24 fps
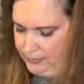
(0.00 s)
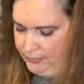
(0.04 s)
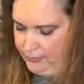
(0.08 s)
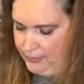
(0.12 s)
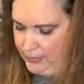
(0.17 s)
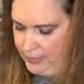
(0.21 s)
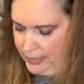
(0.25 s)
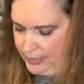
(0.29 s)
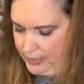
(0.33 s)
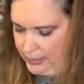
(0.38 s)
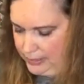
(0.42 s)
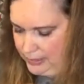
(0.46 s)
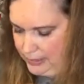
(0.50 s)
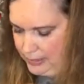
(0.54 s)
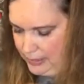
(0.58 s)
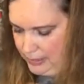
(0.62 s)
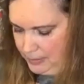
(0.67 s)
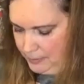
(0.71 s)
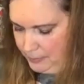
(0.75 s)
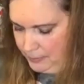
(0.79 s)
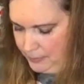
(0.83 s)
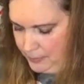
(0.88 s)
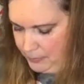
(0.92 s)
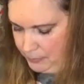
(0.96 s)
Lift that
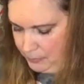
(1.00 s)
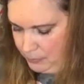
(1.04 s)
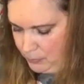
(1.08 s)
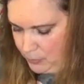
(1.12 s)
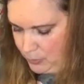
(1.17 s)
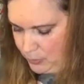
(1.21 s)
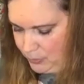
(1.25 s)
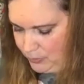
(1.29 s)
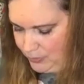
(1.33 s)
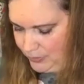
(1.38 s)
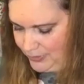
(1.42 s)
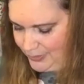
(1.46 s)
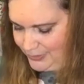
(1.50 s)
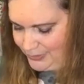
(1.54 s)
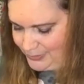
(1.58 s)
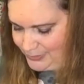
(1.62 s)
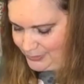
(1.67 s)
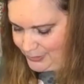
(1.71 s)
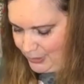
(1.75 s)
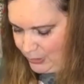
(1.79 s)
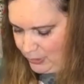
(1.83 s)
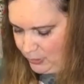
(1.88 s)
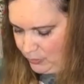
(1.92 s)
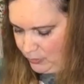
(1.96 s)
up, move
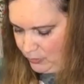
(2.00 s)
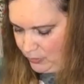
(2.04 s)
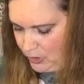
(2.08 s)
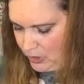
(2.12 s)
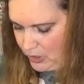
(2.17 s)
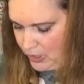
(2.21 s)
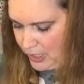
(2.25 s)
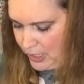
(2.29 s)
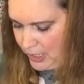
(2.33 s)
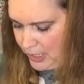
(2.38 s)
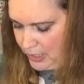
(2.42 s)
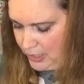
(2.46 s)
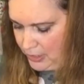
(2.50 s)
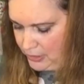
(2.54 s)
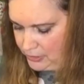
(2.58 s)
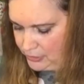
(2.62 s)
this over.